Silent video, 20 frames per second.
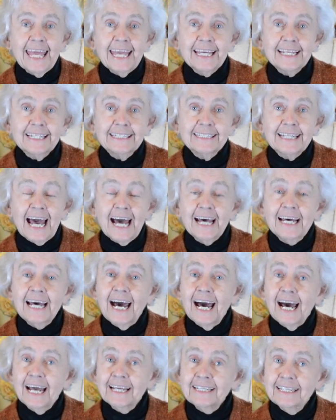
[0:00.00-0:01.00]
And
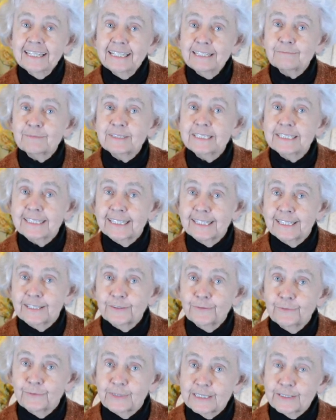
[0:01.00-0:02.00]
I came today
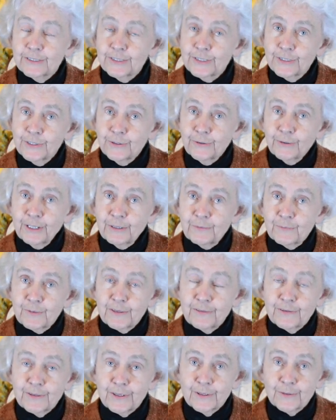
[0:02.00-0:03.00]
to read a story
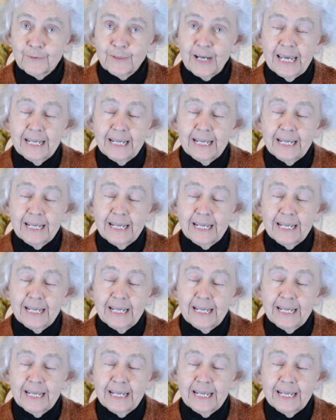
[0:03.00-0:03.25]
with you,